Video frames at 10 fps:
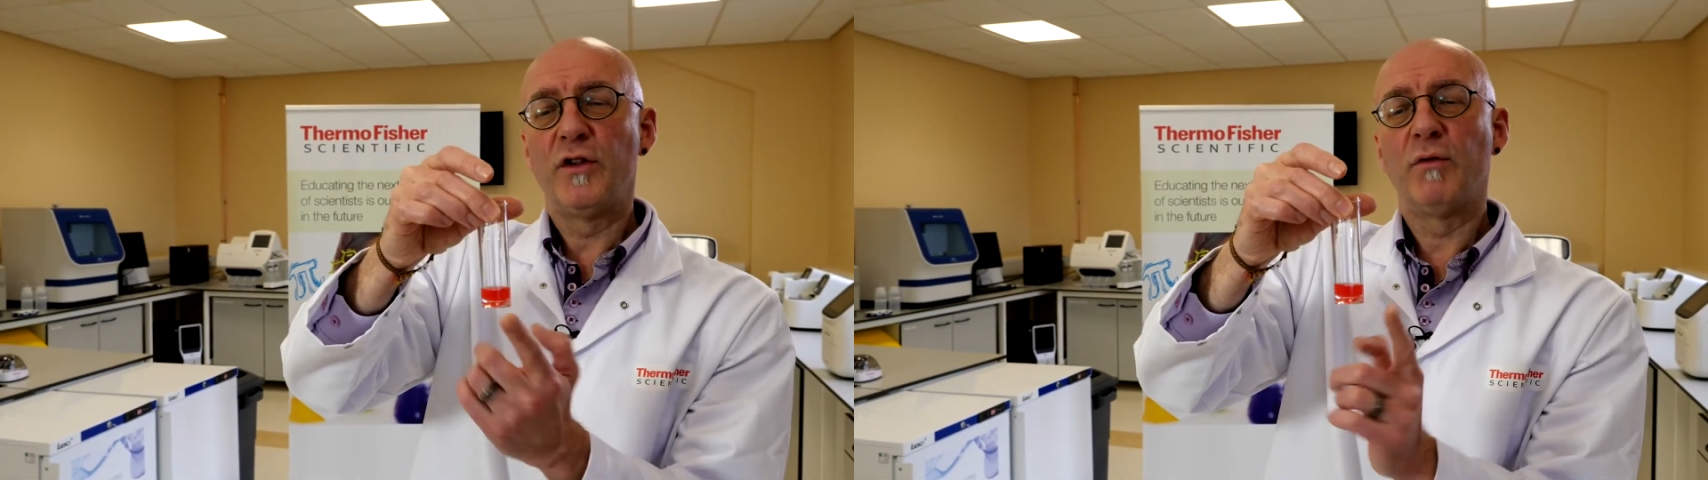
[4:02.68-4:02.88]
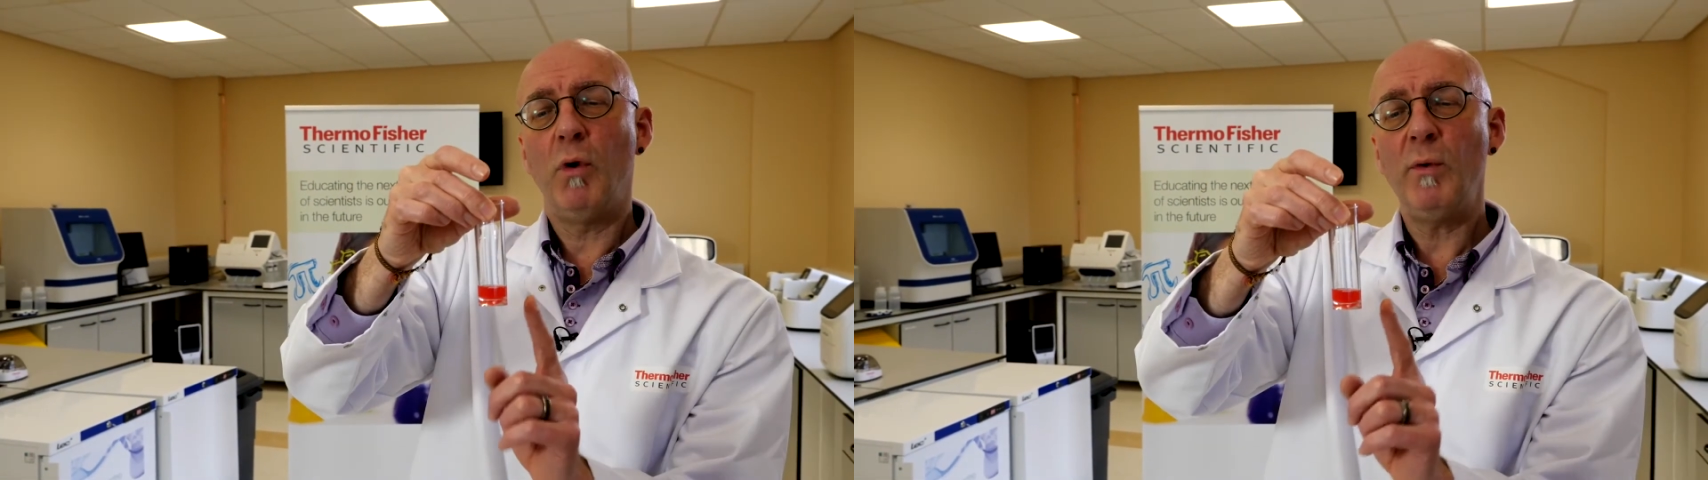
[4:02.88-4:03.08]

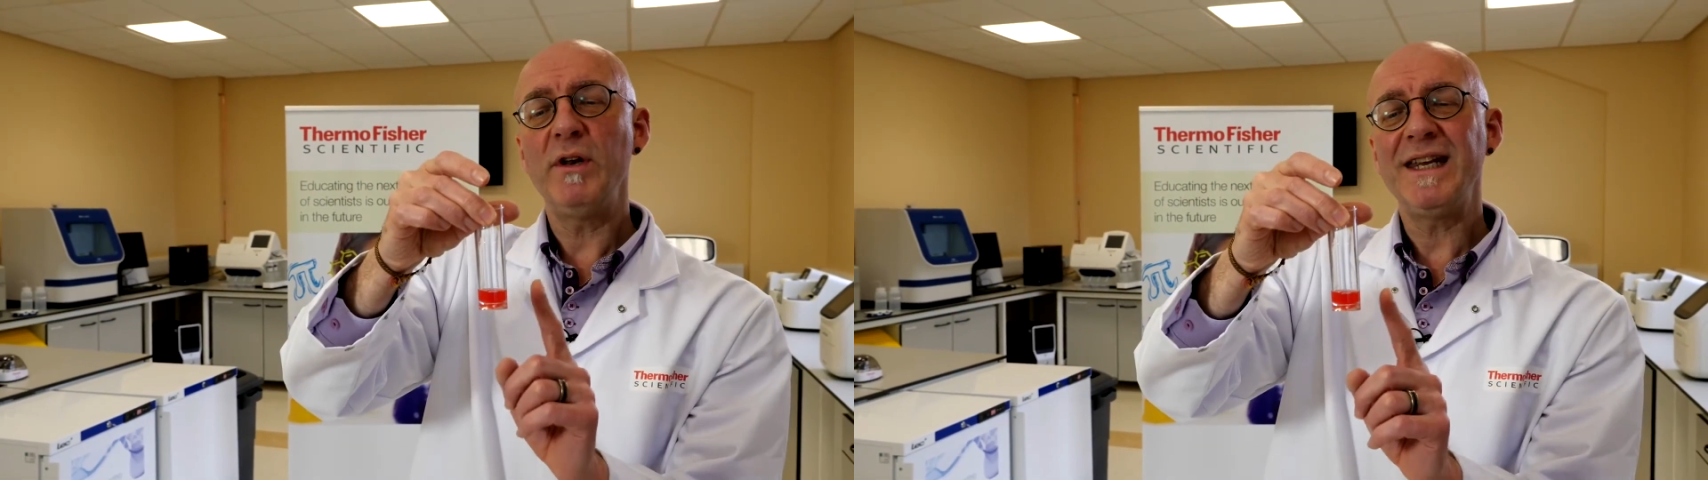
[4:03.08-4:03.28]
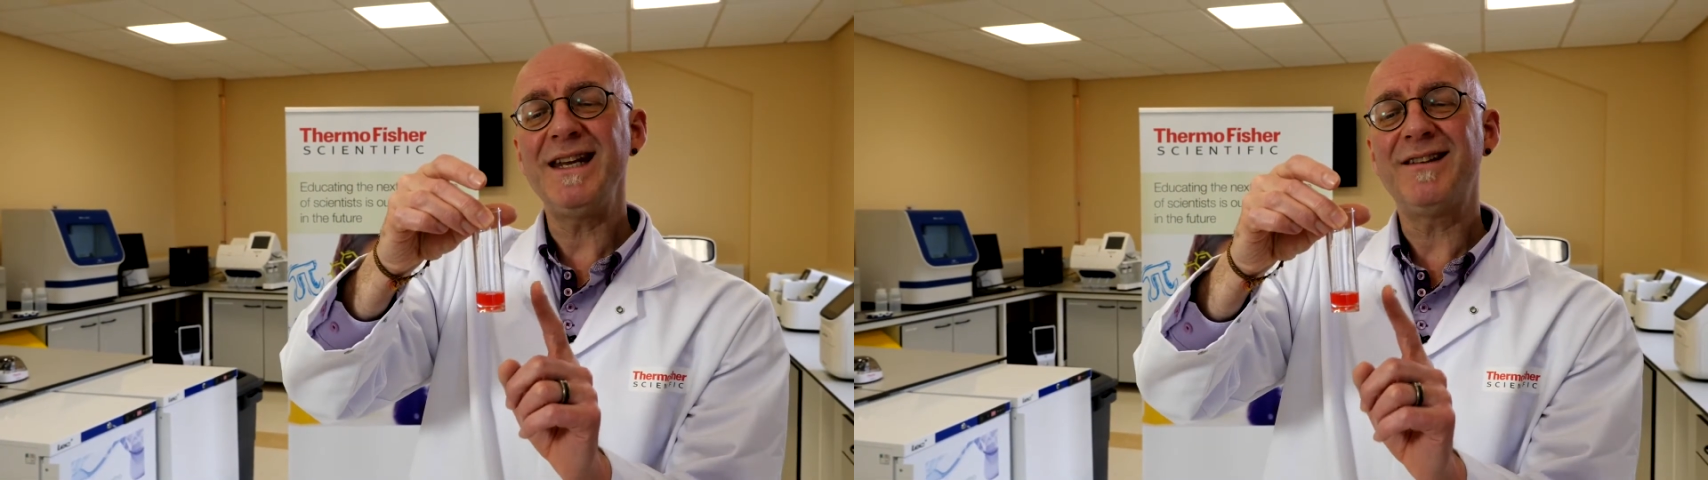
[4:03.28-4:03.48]
So what we
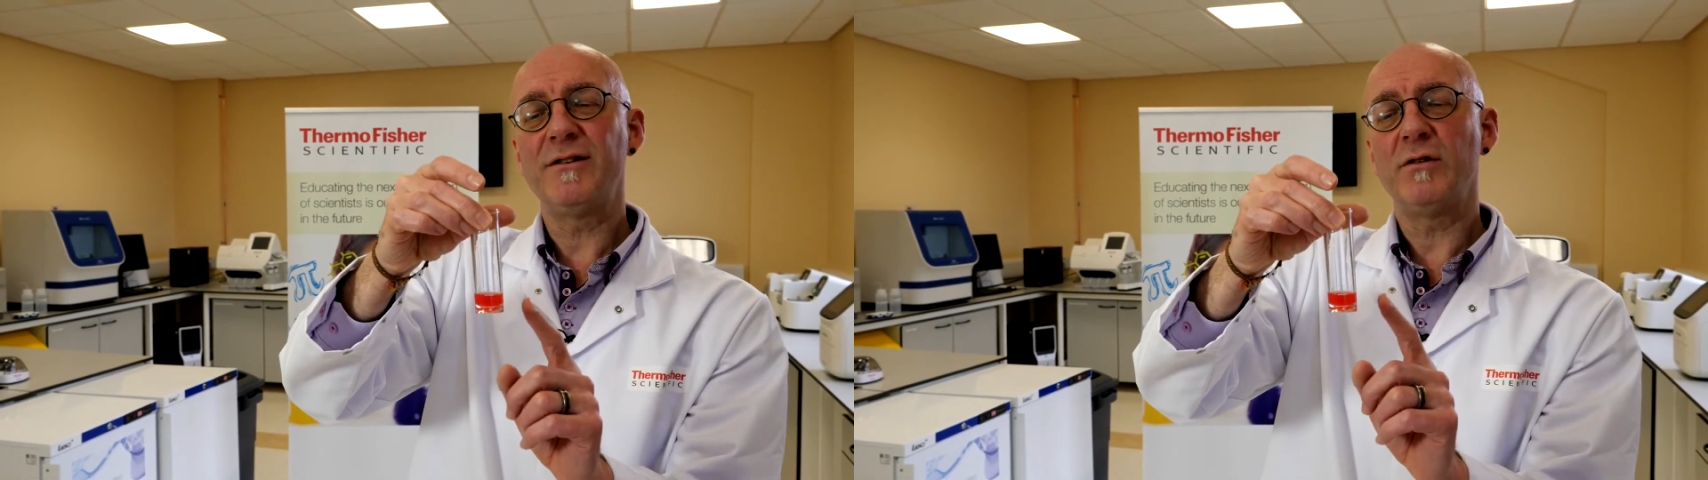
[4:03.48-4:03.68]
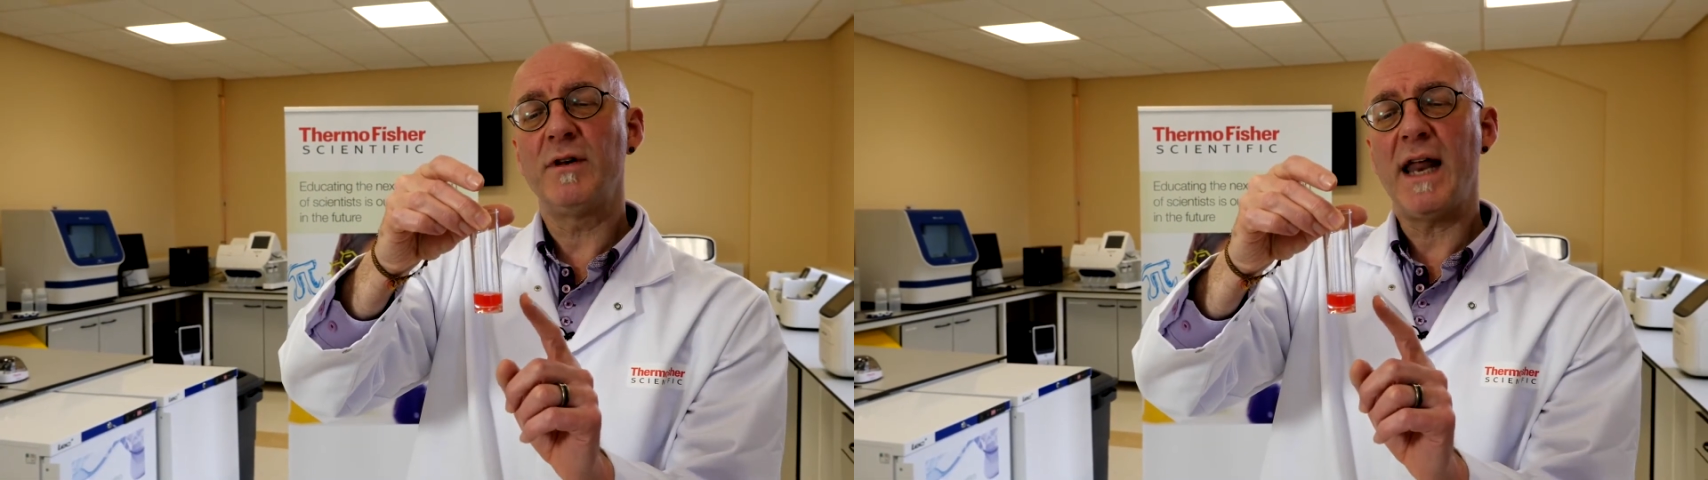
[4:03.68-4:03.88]
need to
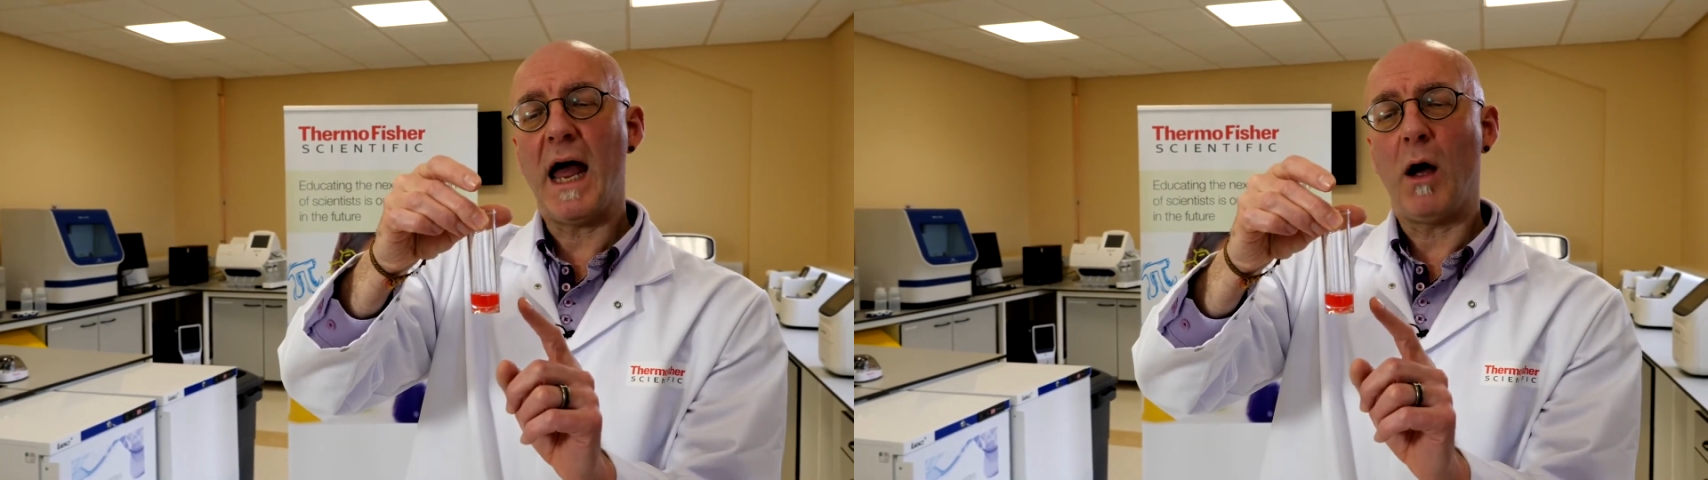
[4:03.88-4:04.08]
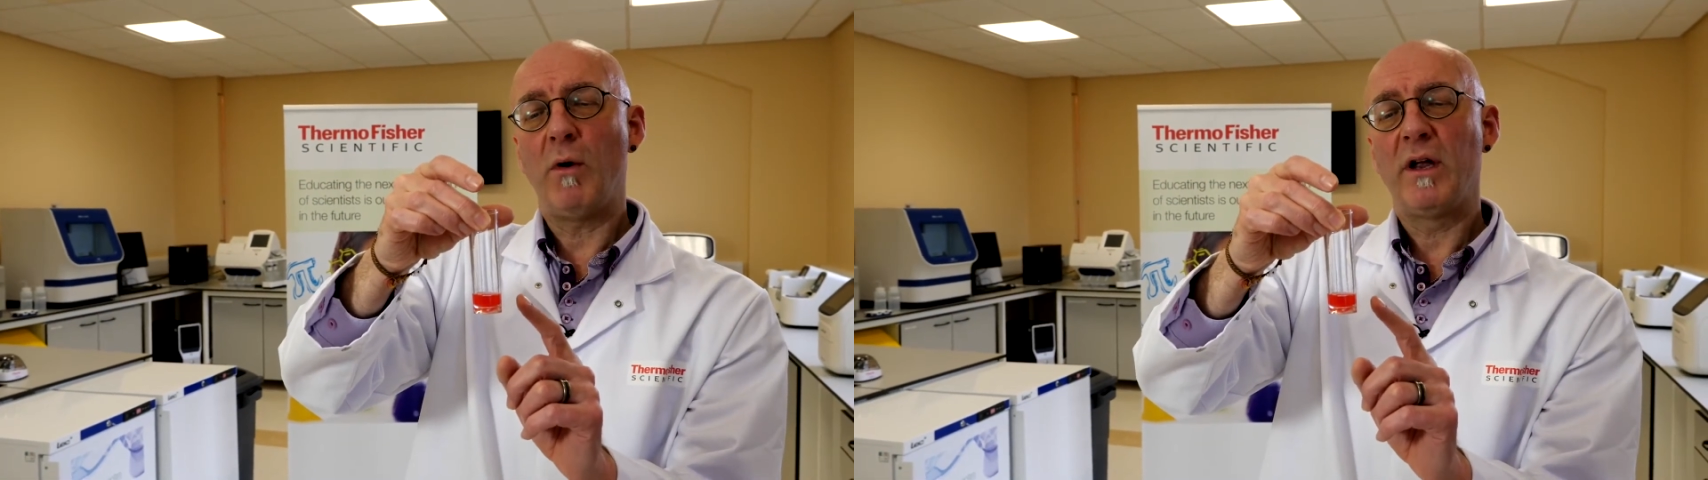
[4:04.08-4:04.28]
do
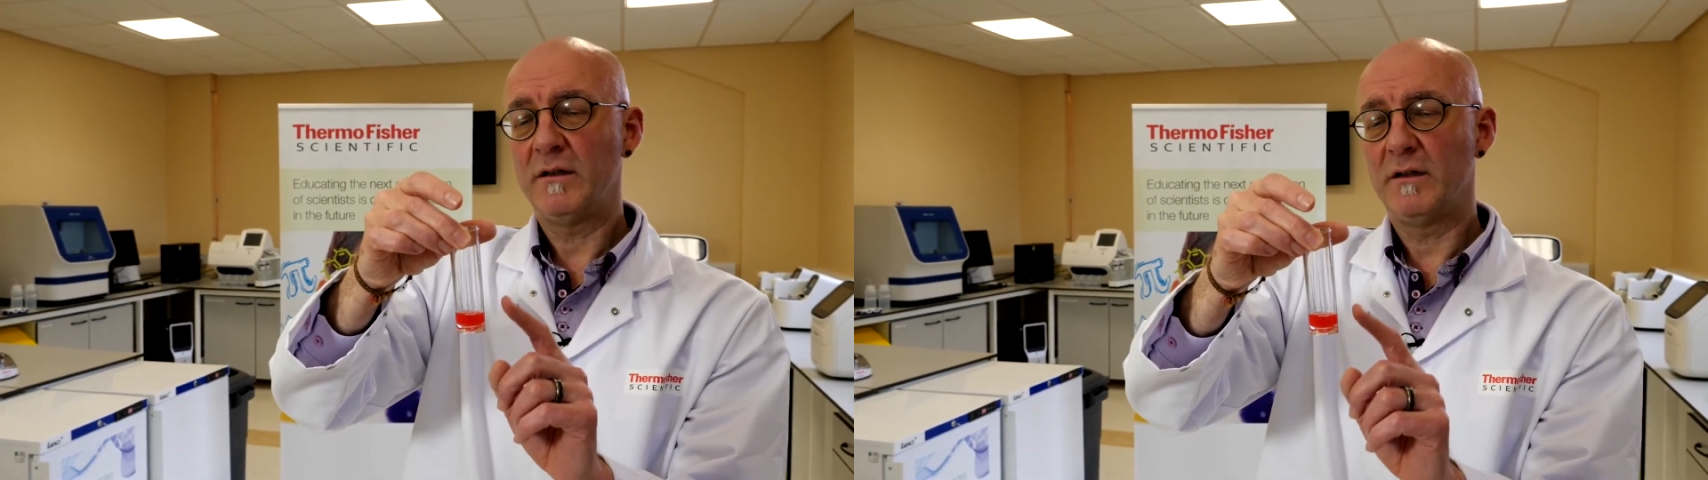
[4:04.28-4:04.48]
now,